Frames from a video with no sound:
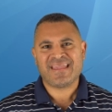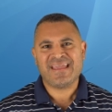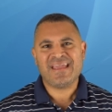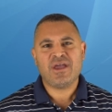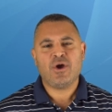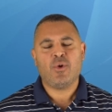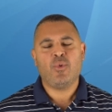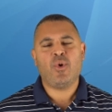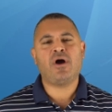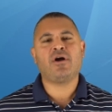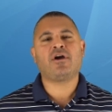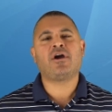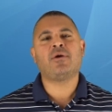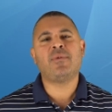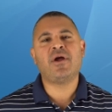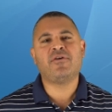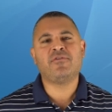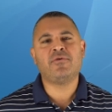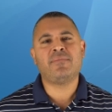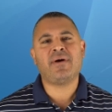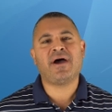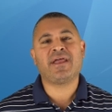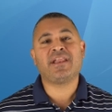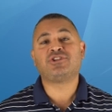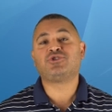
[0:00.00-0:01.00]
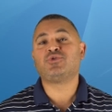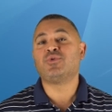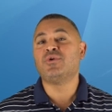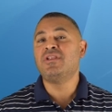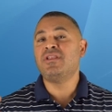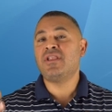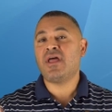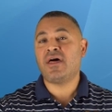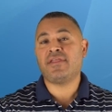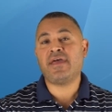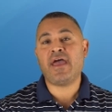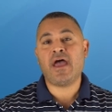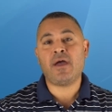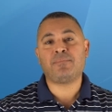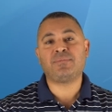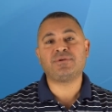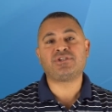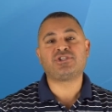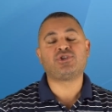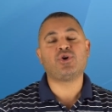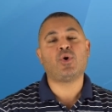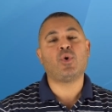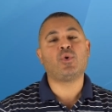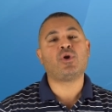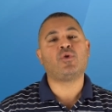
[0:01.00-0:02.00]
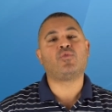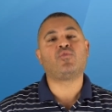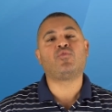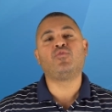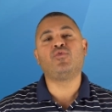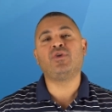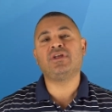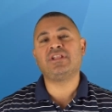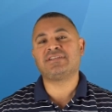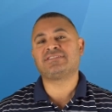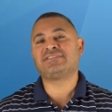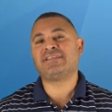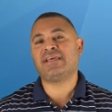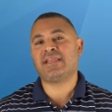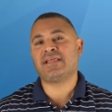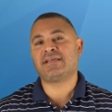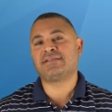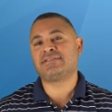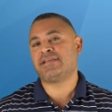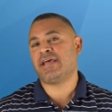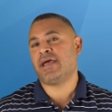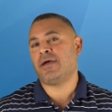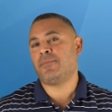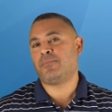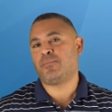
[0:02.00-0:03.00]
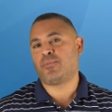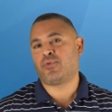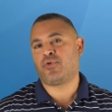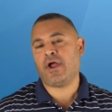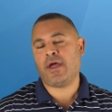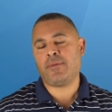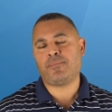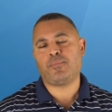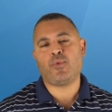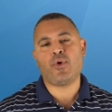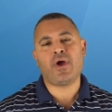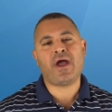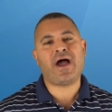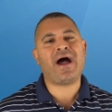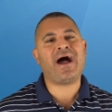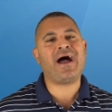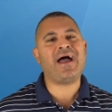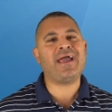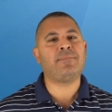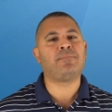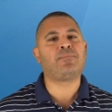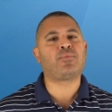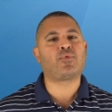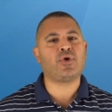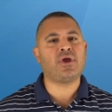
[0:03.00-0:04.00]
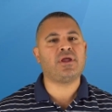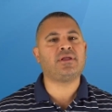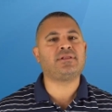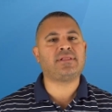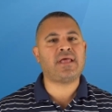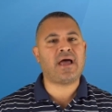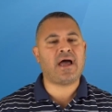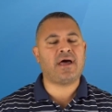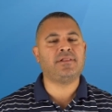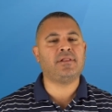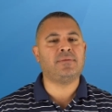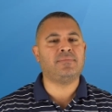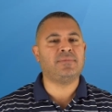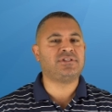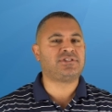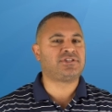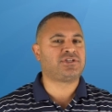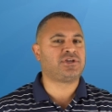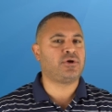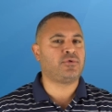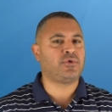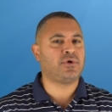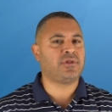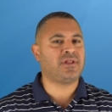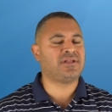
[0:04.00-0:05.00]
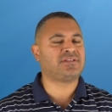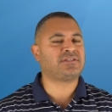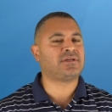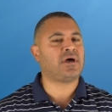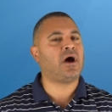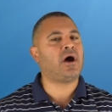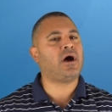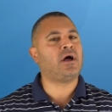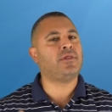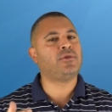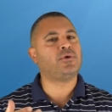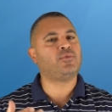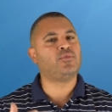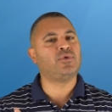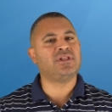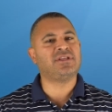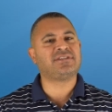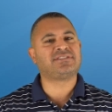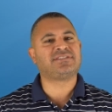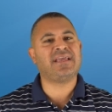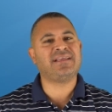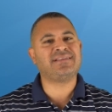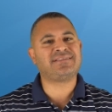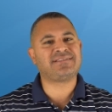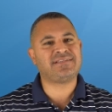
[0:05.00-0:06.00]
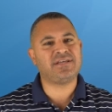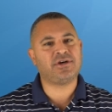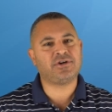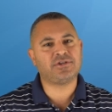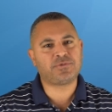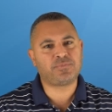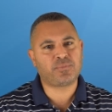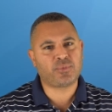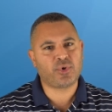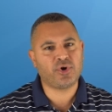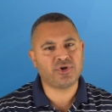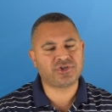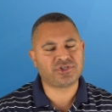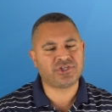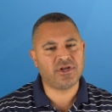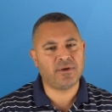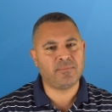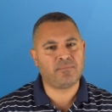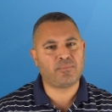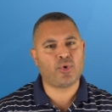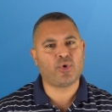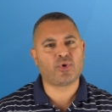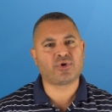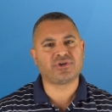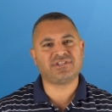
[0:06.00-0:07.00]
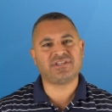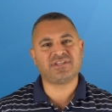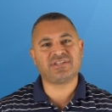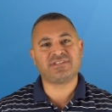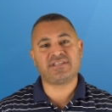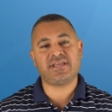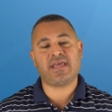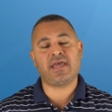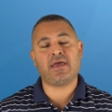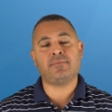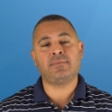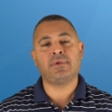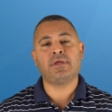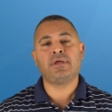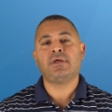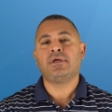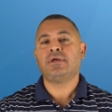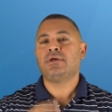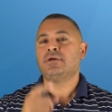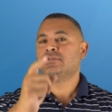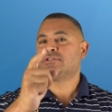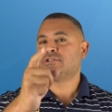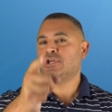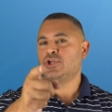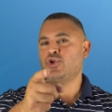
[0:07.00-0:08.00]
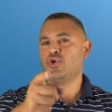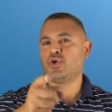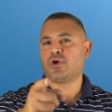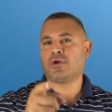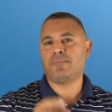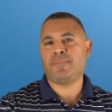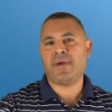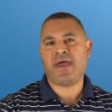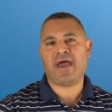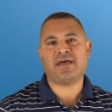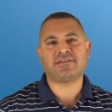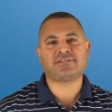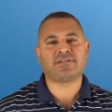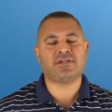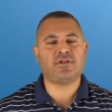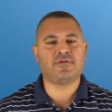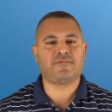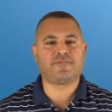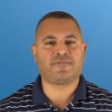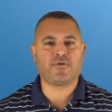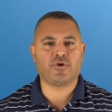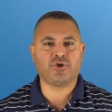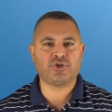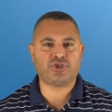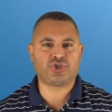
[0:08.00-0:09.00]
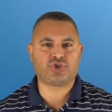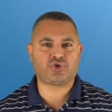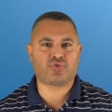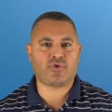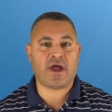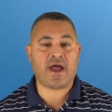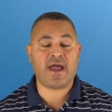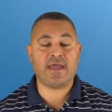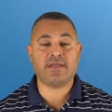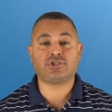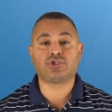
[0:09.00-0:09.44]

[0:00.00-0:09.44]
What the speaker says: Welcome everybody to another episode of Real Estate Exam Prep, where I break down the material that's on the real estate salesperson and broker's exam so you can pass on the first try.